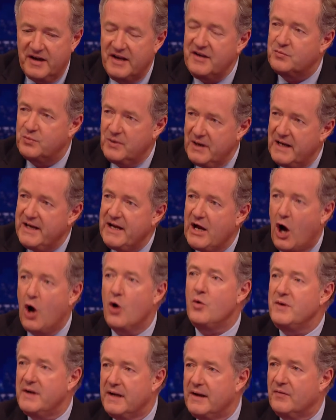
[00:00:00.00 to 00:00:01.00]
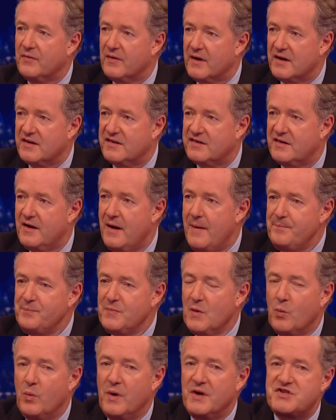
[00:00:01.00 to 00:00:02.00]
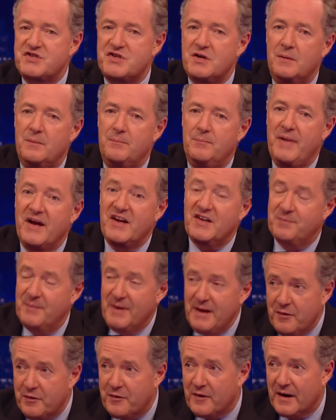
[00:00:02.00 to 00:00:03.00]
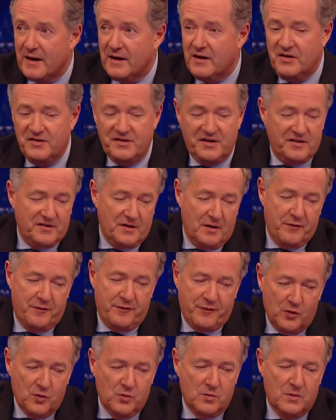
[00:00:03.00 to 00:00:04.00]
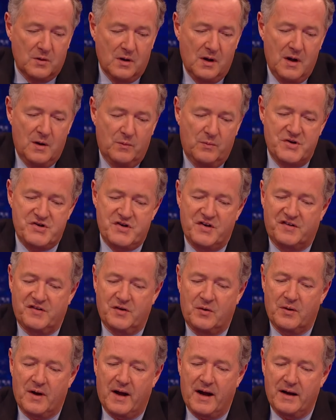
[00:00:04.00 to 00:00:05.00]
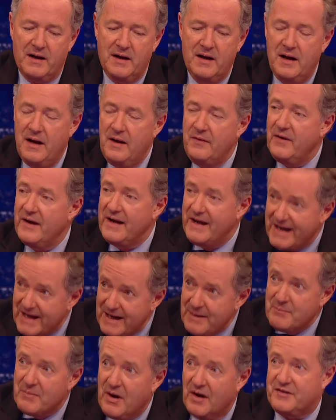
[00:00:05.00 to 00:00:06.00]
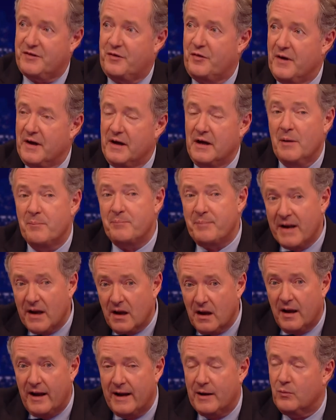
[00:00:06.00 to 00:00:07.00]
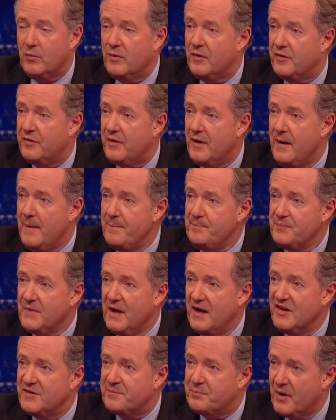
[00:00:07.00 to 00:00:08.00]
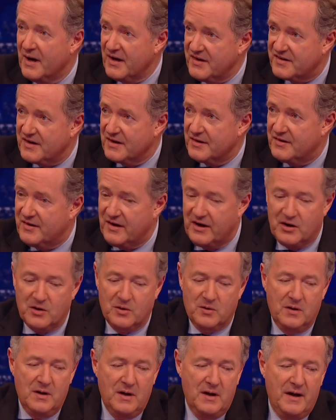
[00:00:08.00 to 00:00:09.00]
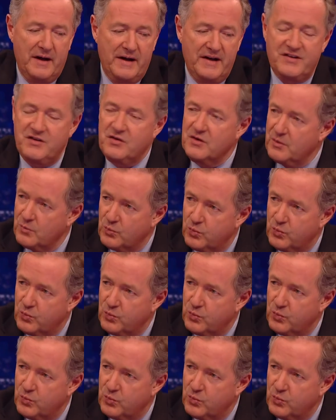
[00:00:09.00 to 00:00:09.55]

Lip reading: He's really owning this, which makes me think, because he's no fool, Rishi Sunak, that he must think, a bit like with his Brexit deal, he's got a